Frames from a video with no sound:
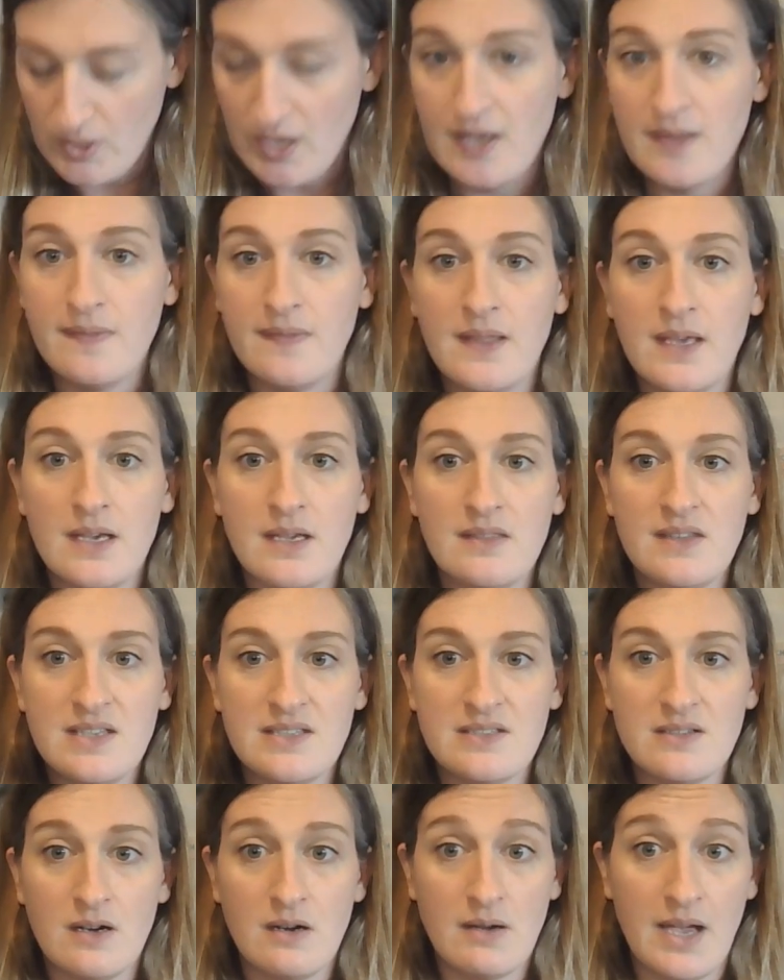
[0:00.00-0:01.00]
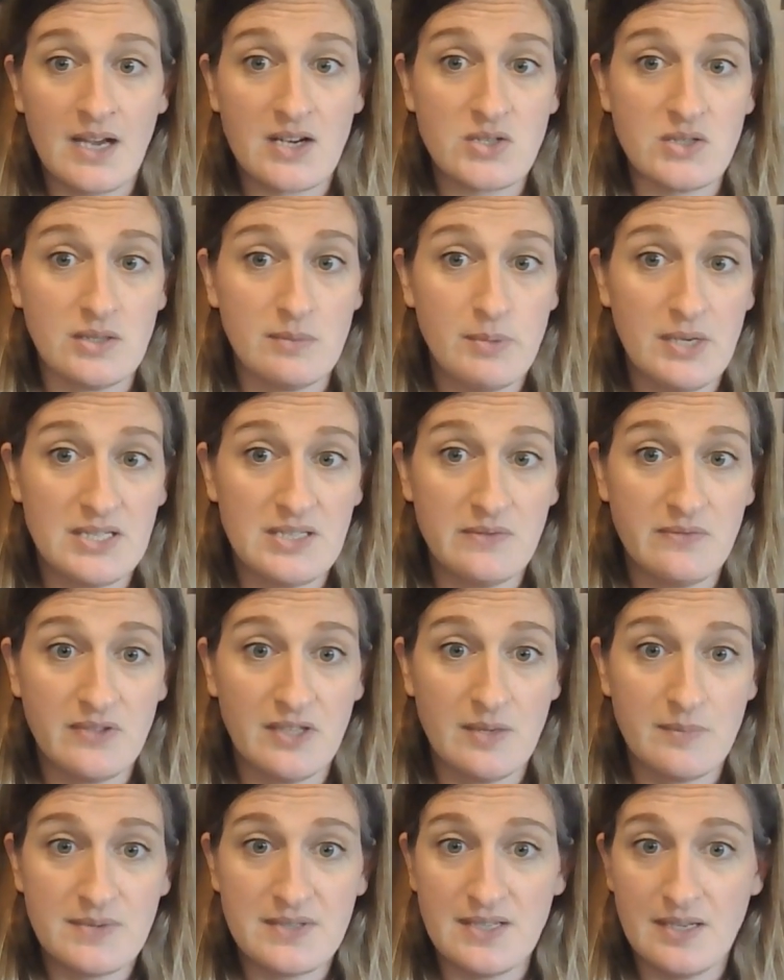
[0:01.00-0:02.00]
And then these are actually Bendy
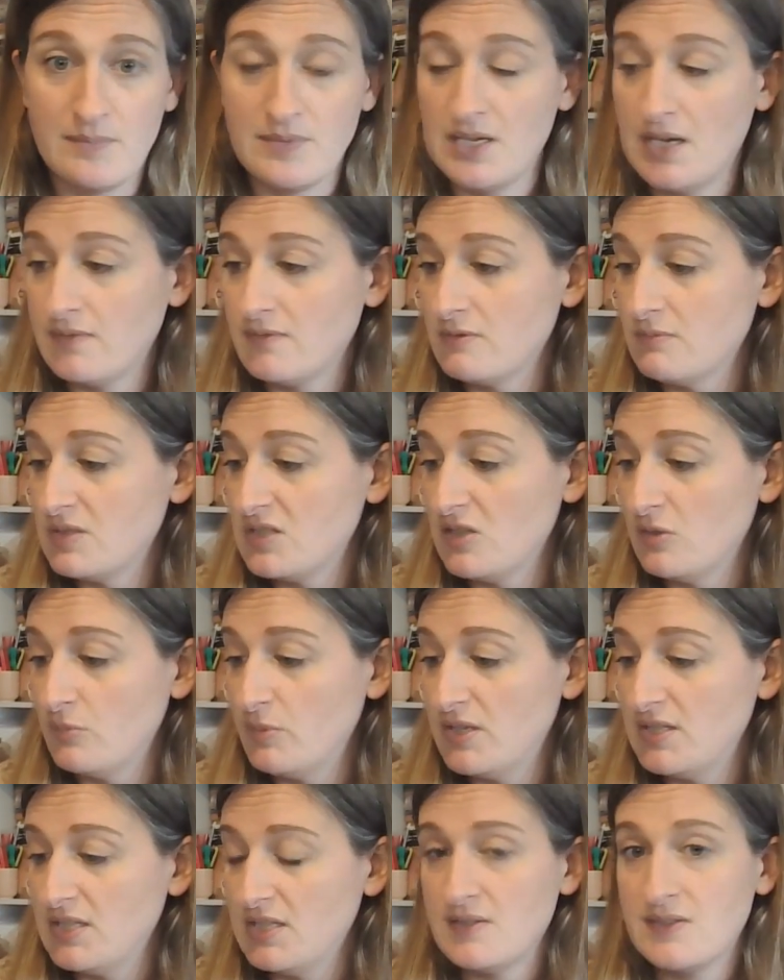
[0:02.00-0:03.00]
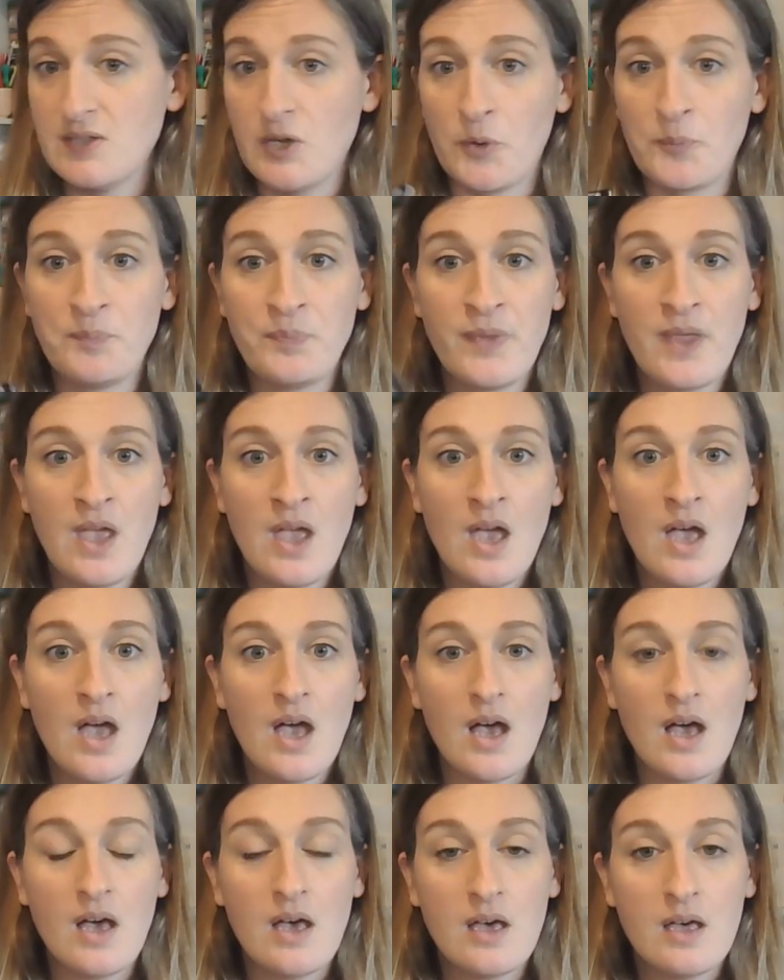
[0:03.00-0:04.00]
flips named after Michelle Bendy. So
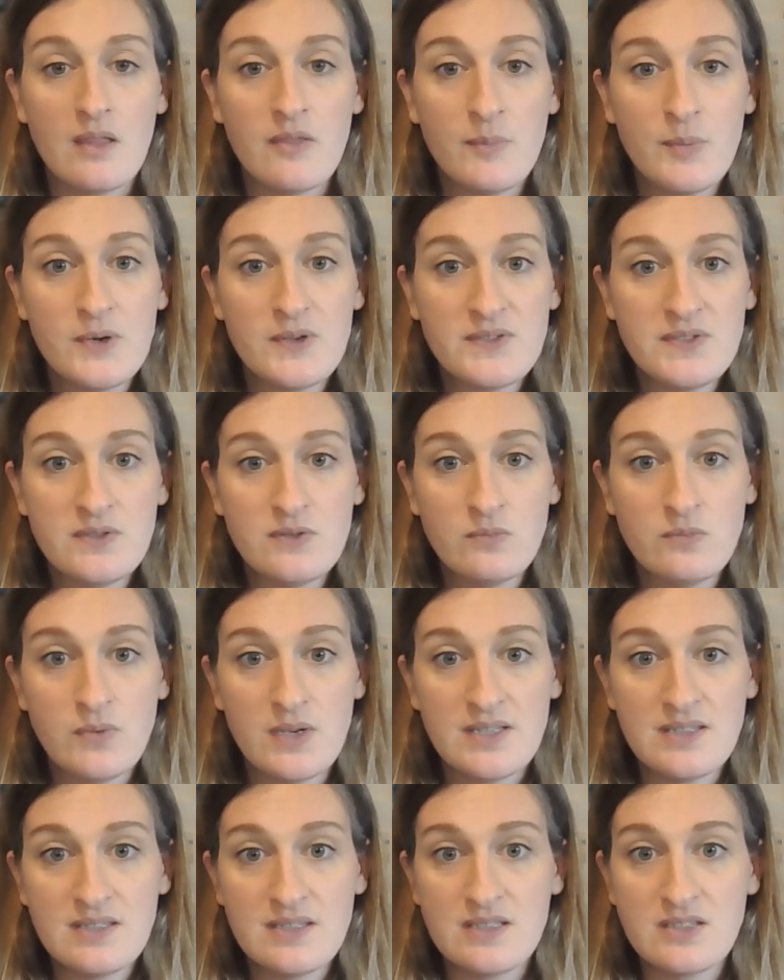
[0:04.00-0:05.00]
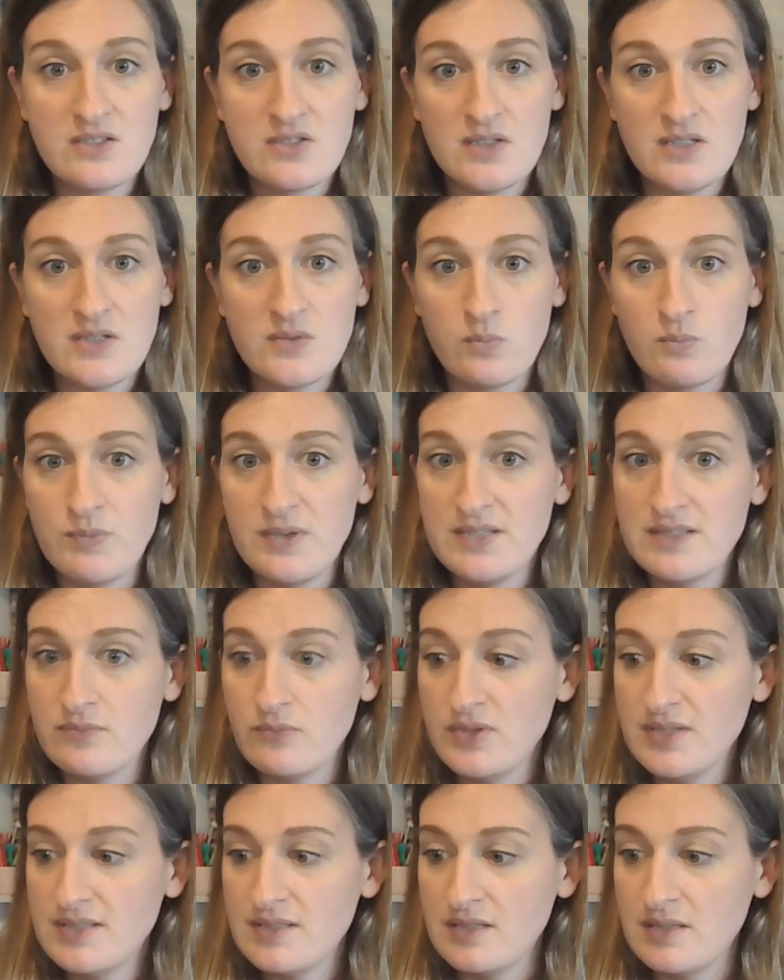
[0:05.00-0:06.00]
the person who runs this just
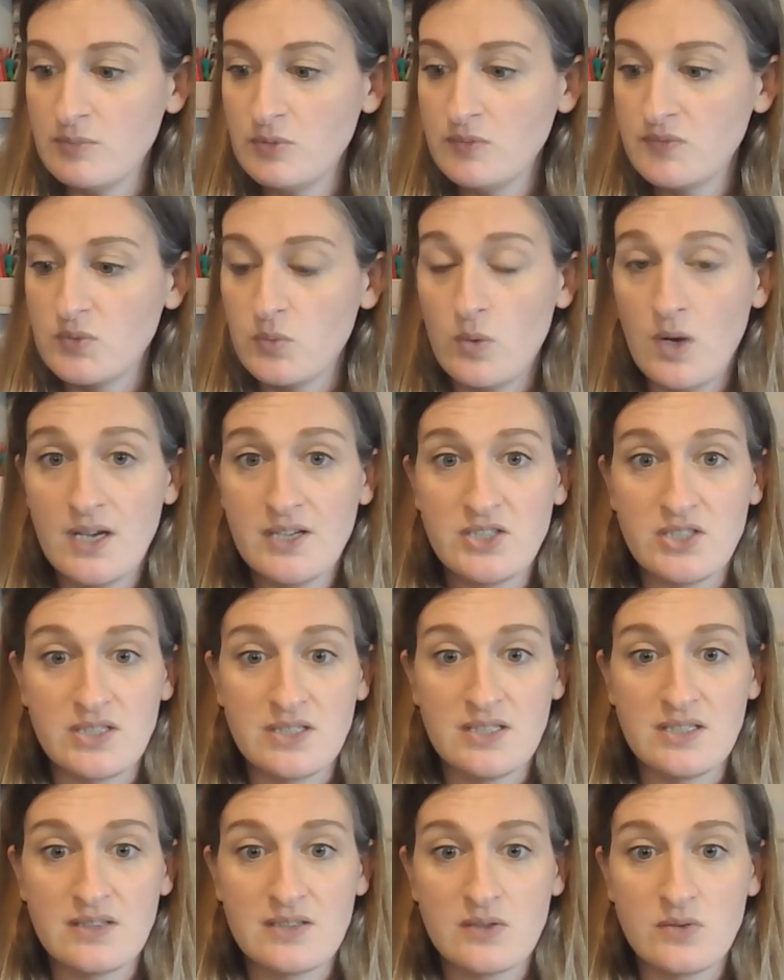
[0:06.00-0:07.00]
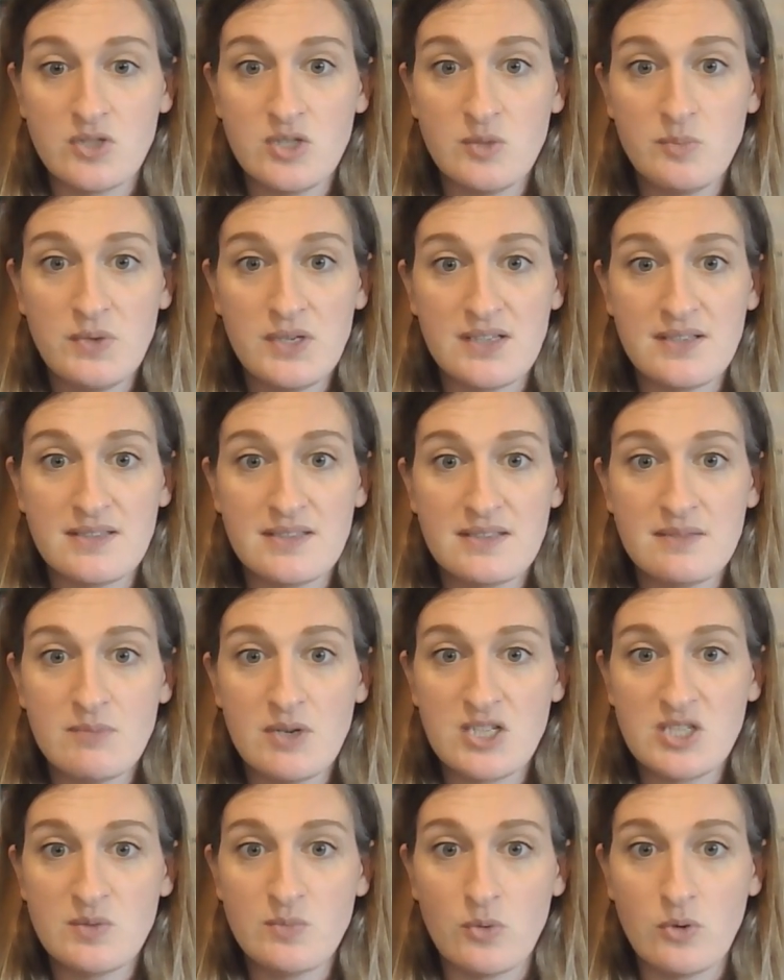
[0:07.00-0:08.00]
recently moved to Washington, so shipping is
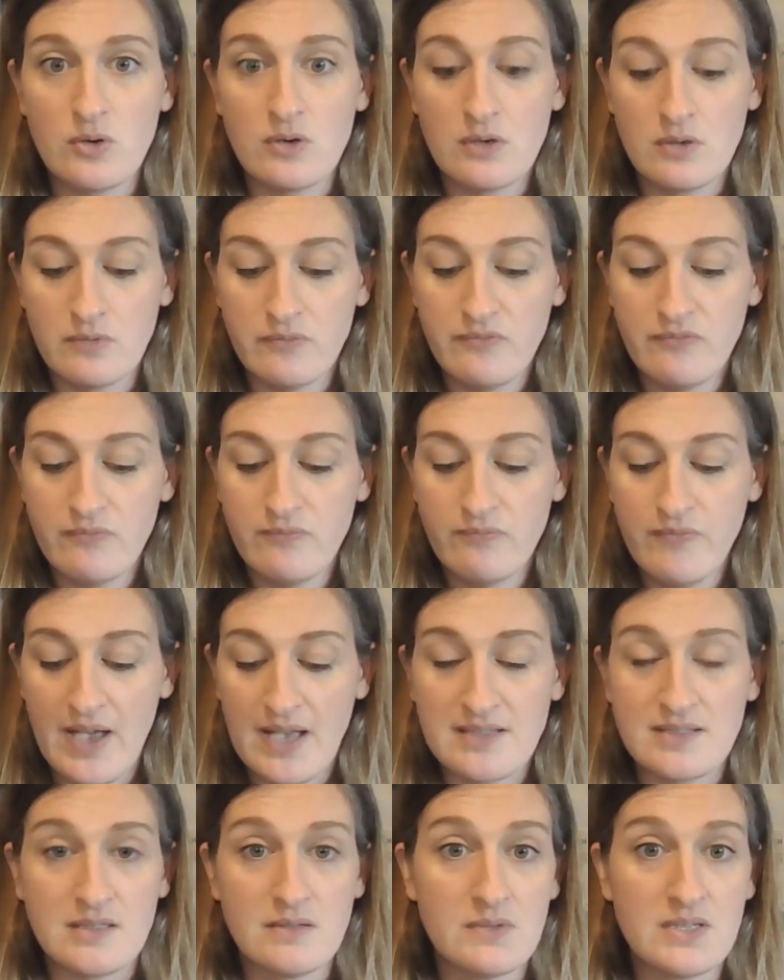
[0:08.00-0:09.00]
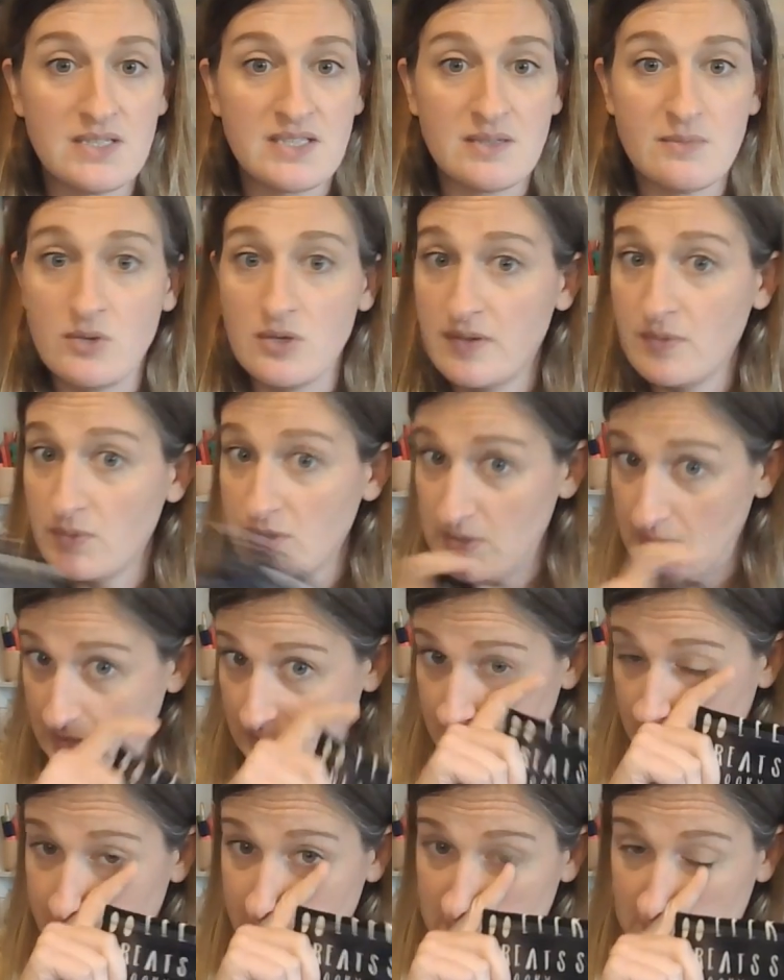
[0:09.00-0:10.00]
much more fast and reasonable than when they
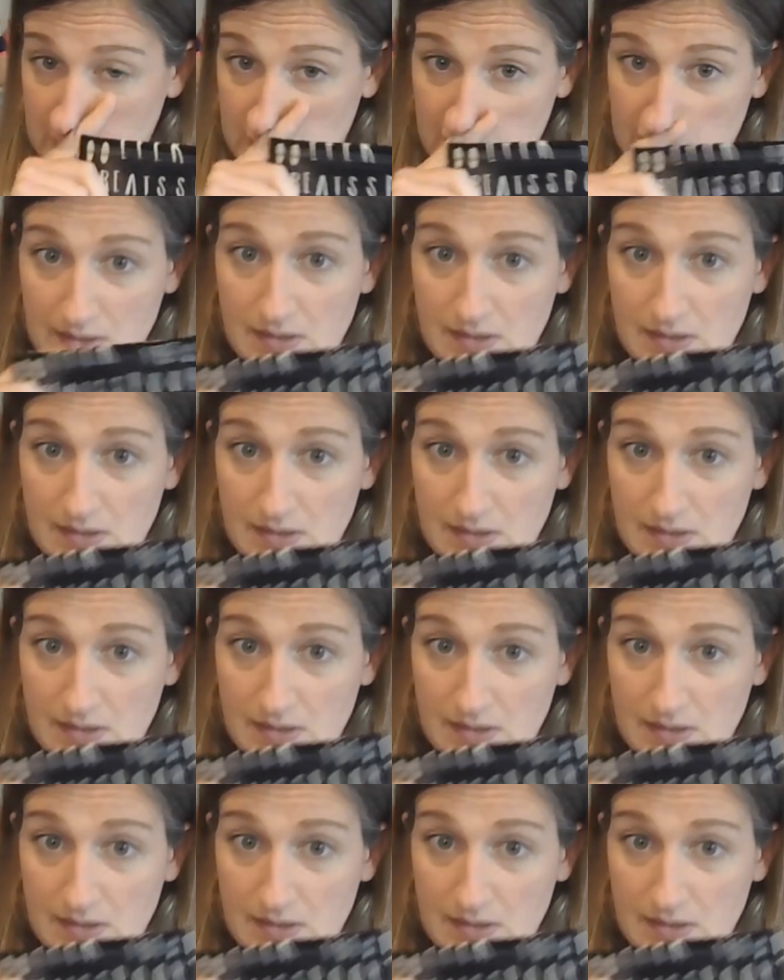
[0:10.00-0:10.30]
lived in